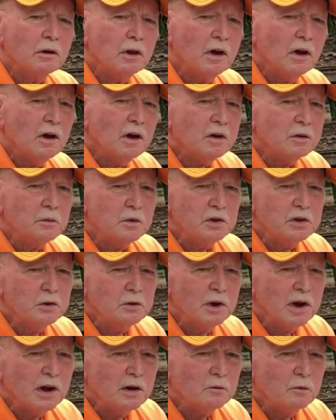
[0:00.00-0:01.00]
lawn when
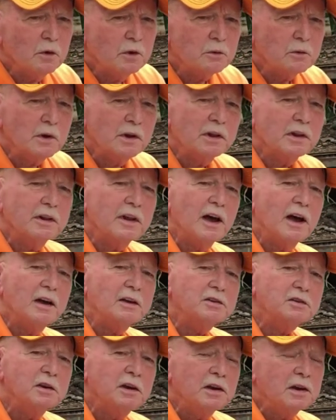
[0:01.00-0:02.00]
you have one really
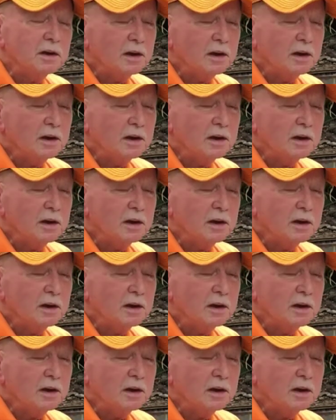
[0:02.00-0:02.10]
nice,